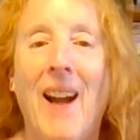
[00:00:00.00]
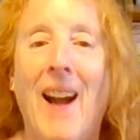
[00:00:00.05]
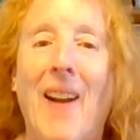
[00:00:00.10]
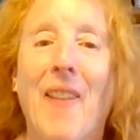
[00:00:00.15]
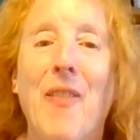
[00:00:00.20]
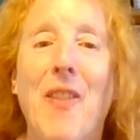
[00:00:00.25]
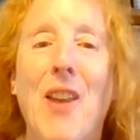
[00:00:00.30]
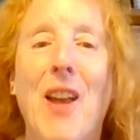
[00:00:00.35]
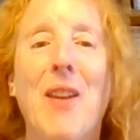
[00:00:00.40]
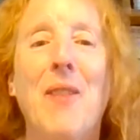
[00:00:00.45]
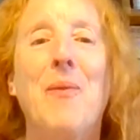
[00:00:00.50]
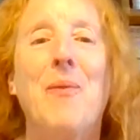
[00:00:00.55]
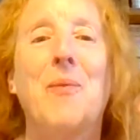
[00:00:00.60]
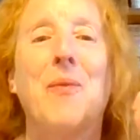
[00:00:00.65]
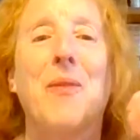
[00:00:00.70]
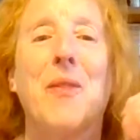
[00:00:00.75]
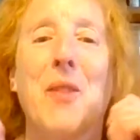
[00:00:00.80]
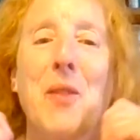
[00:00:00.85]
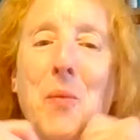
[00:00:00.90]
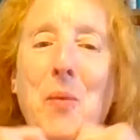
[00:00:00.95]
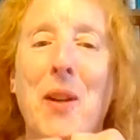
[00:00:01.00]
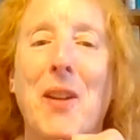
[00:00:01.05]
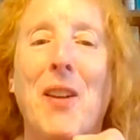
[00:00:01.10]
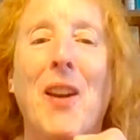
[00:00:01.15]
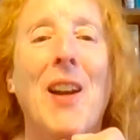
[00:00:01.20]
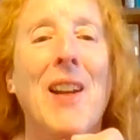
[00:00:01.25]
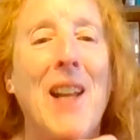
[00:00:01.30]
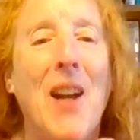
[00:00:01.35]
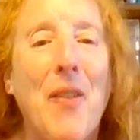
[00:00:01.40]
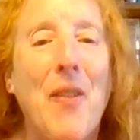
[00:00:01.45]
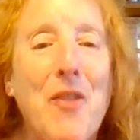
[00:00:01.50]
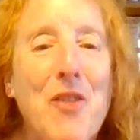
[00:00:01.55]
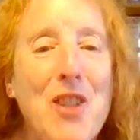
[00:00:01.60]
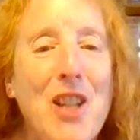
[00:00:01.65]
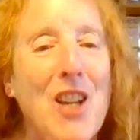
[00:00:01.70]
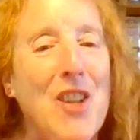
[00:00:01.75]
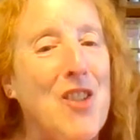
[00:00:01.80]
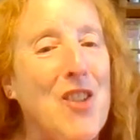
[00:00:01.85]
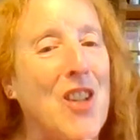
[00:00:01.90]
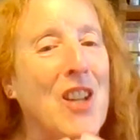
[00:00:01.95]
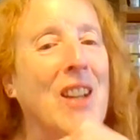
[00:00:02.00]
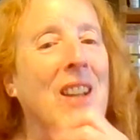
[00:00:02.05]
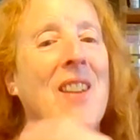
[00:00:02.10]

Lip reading: And then when I left teaching,